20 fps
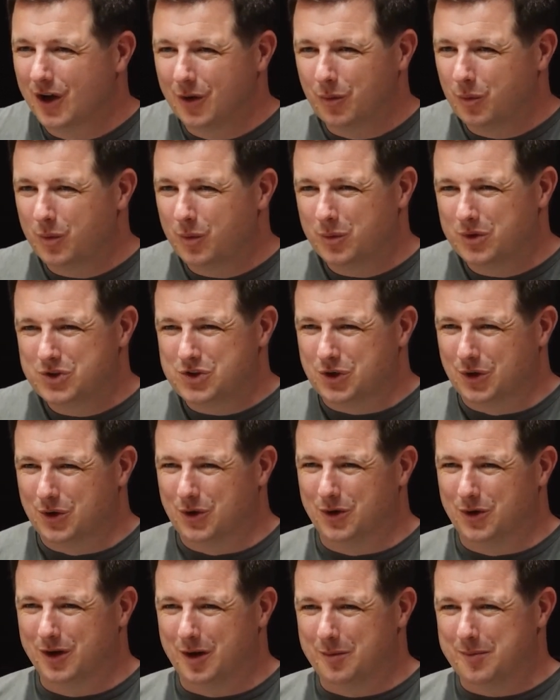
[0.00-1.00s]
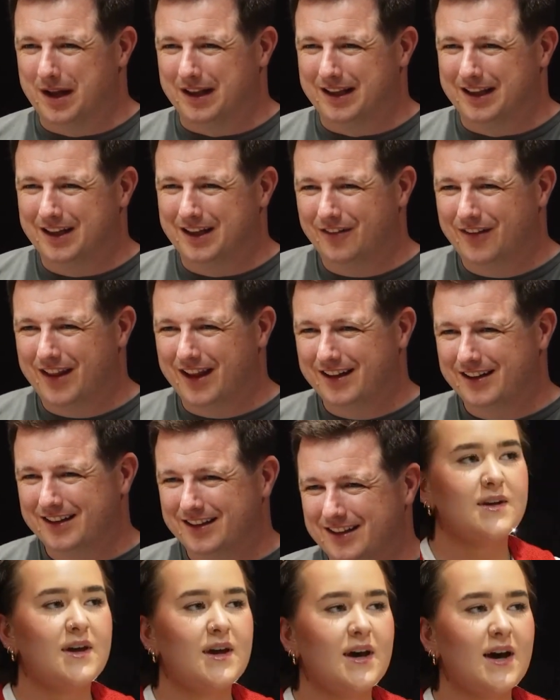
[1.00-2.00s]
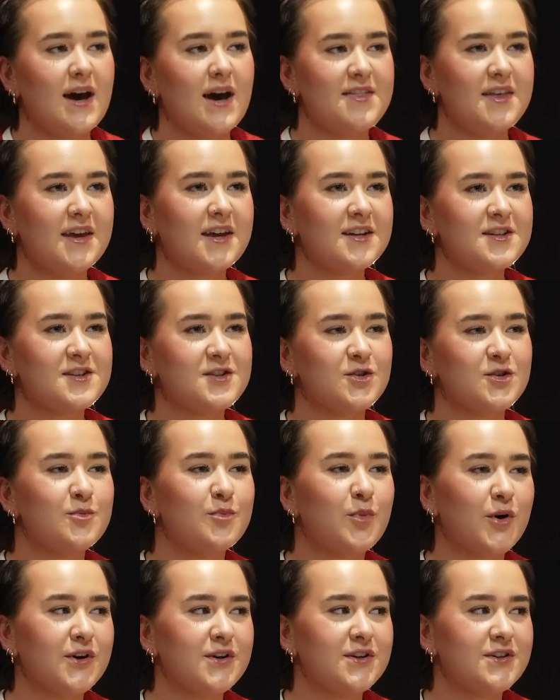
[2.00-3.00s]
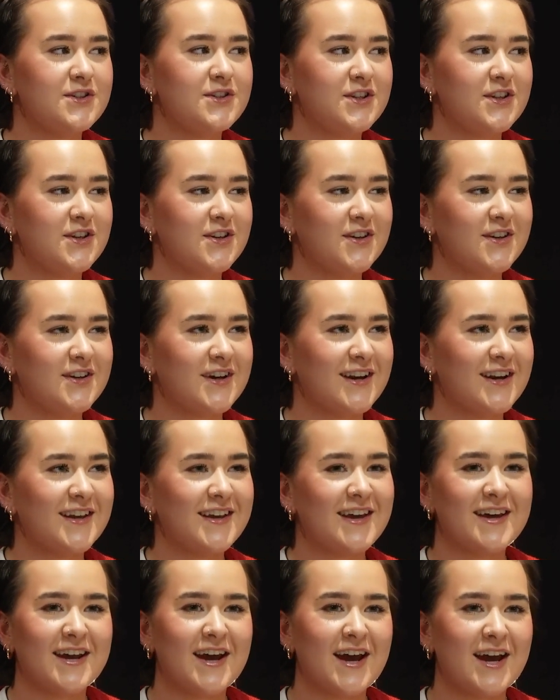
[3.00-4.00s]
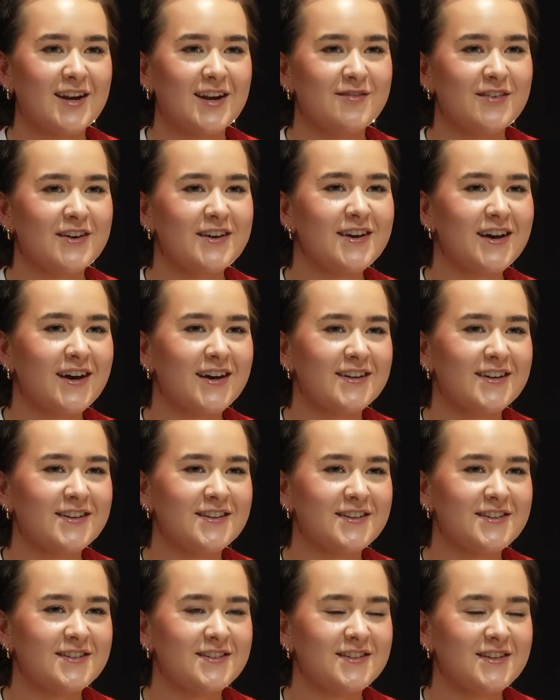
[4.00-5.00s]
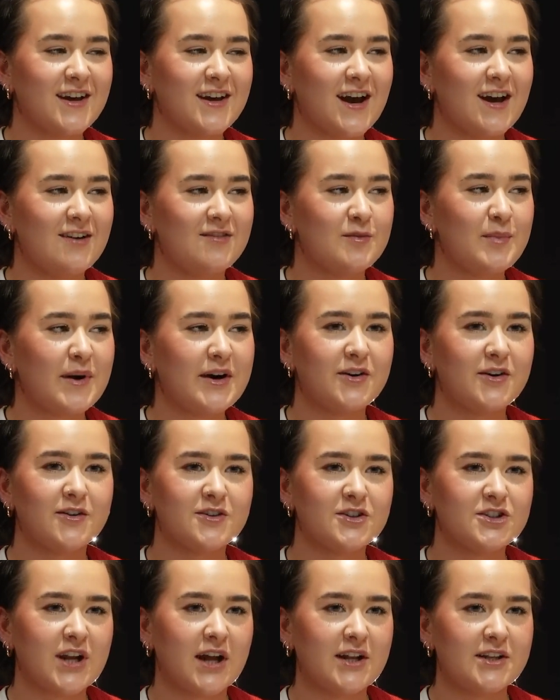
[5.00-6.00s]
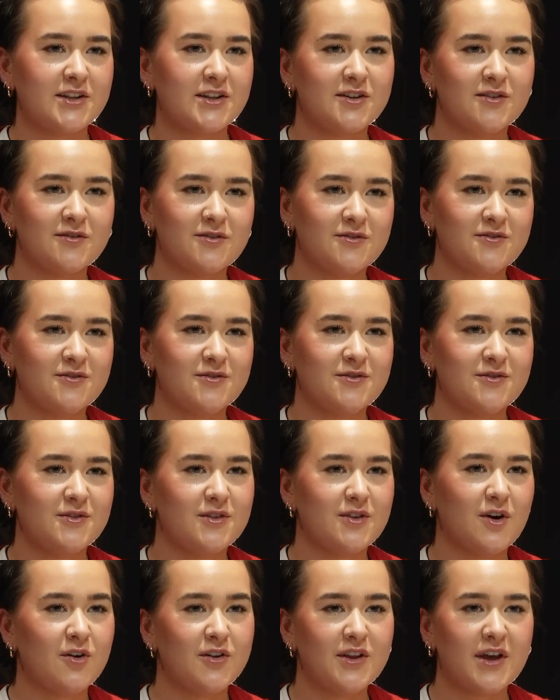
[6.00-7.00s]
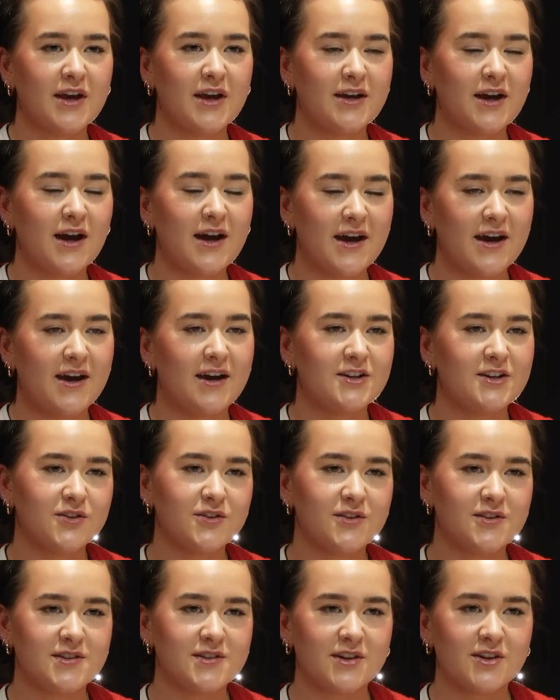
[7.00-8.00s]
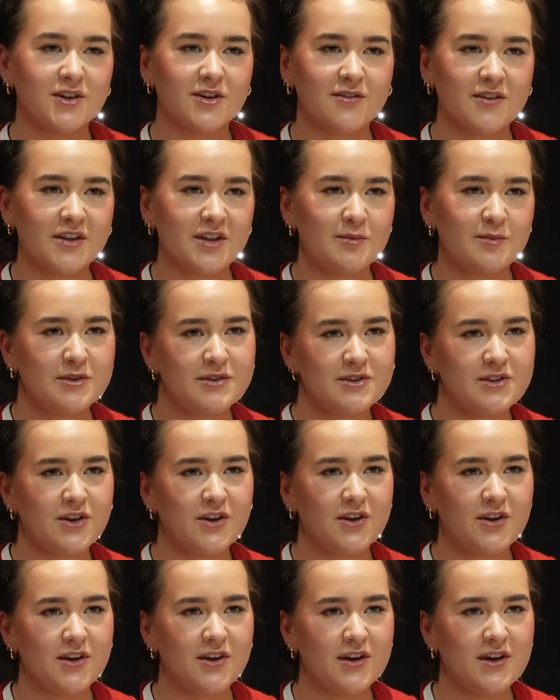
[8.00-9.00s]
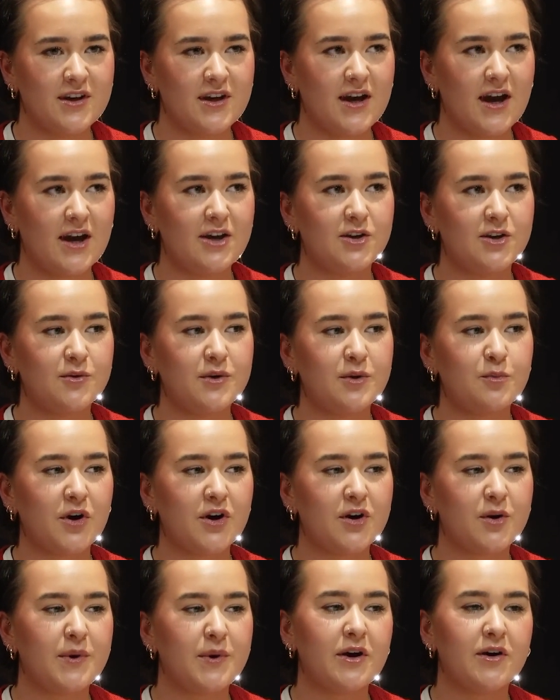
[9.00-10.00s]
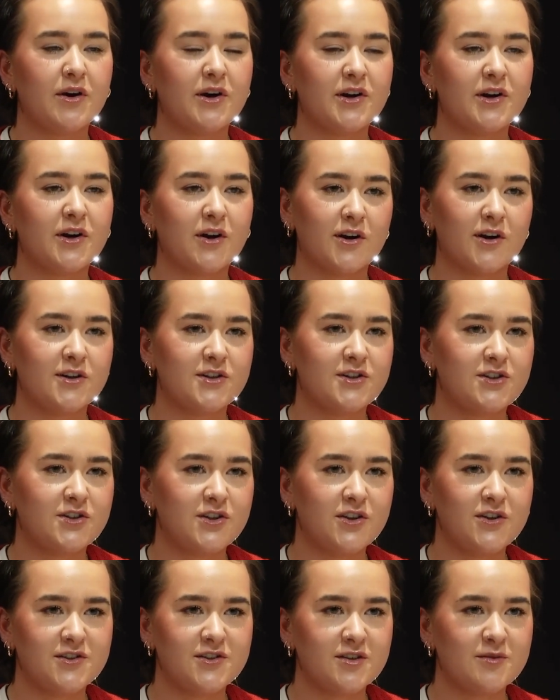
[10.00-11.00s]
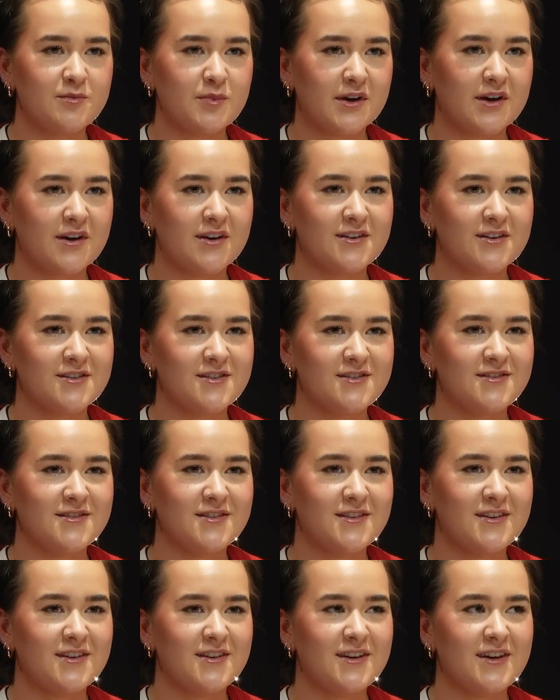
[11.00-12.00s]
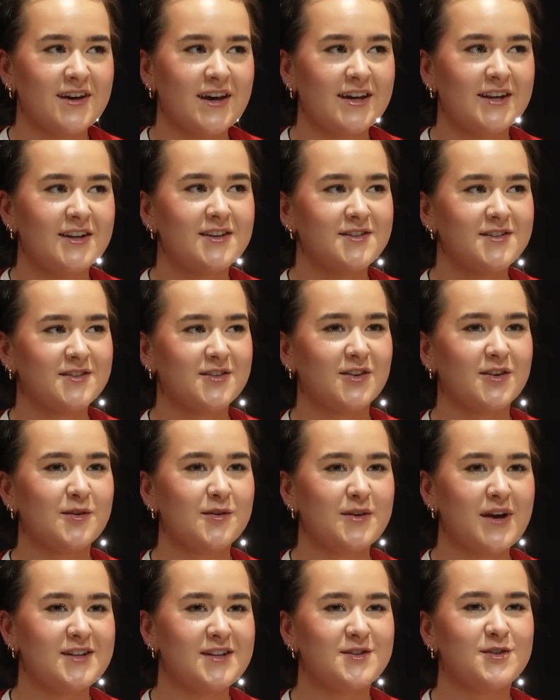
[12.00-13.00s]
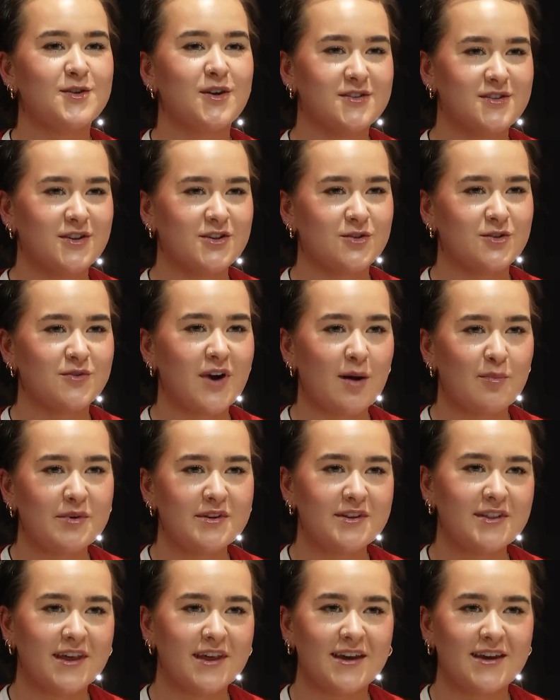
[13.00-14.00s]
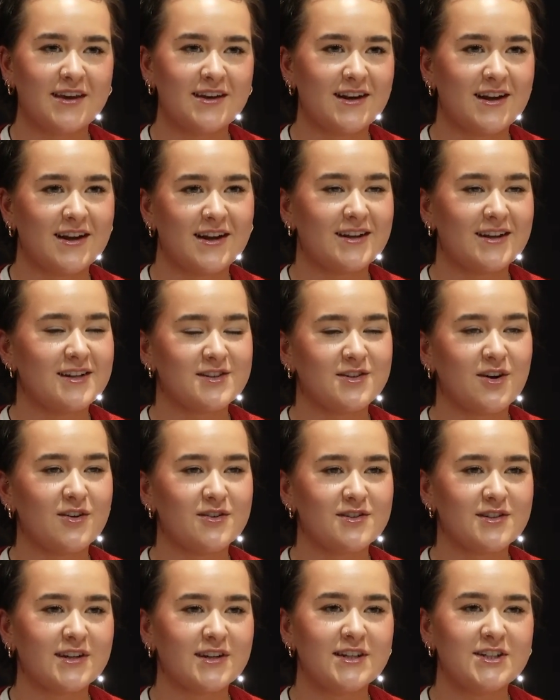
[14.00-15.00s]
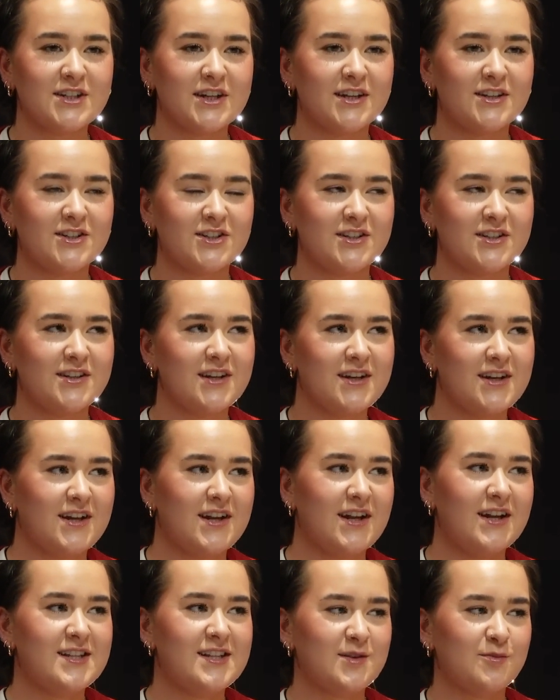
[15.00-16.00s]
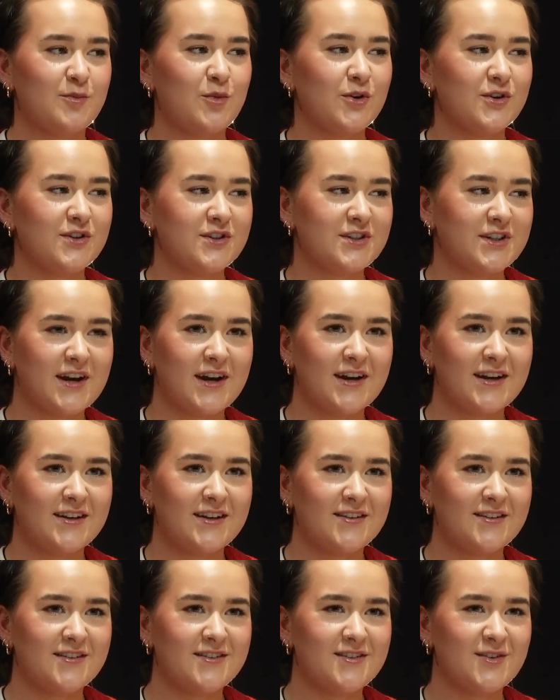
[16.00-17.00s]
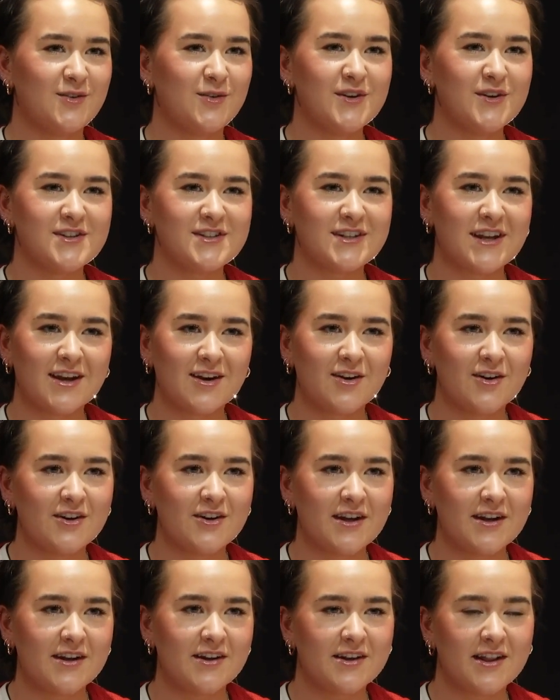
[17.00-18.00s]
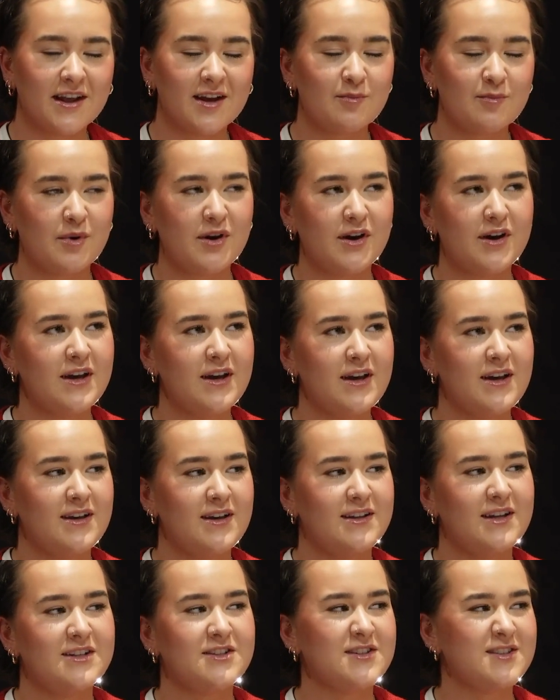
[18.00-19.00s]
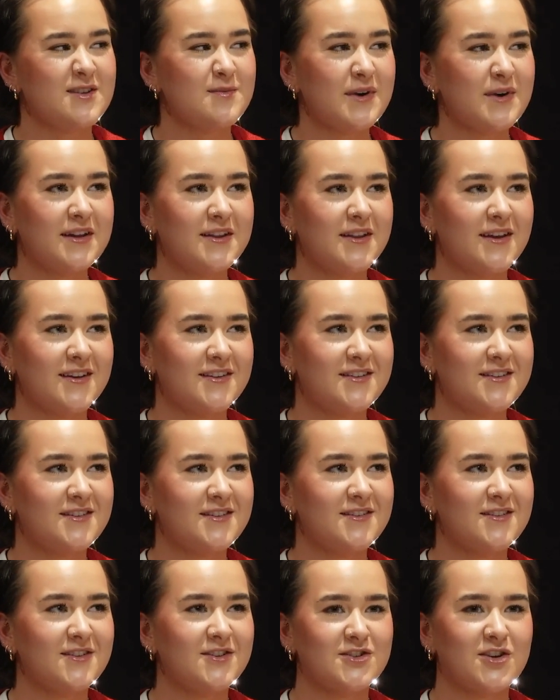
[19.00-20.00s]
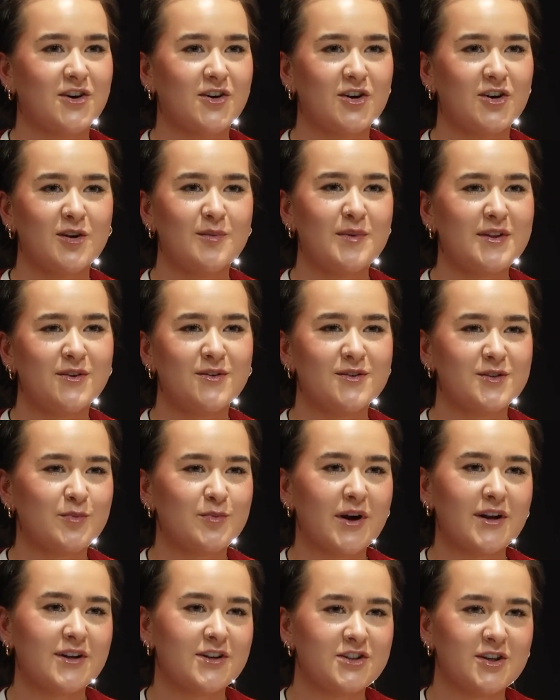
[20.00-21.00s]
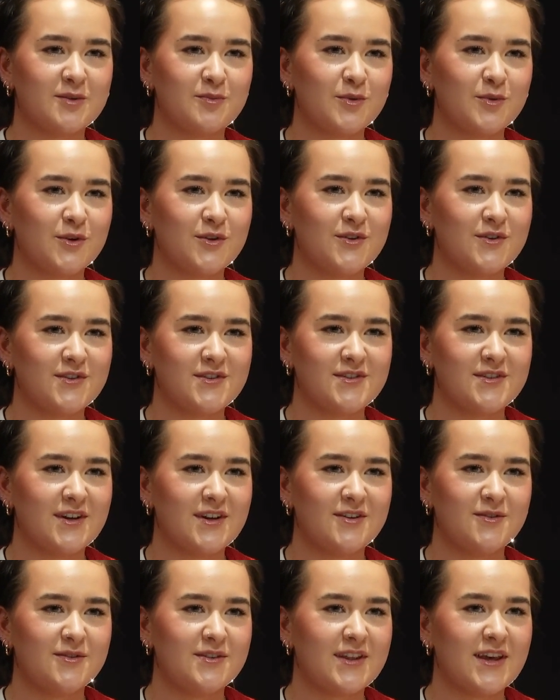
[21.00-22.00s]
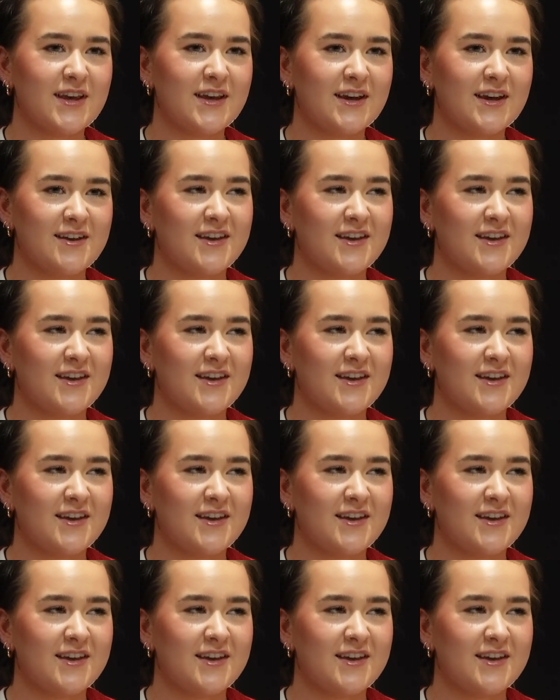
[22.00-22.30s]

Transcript: What's your opinion on that? I think it's so important to kind of get ahead of it and have a better understanding of all the AI tools that are available to you. I know in work we are encouraged to use it because it's such a rapid thing, like, and it's constantly changing. It's important to kind of always stay clued in on that, but it doesn't mean that there's not going to be those apprenticeship roles, I don't think.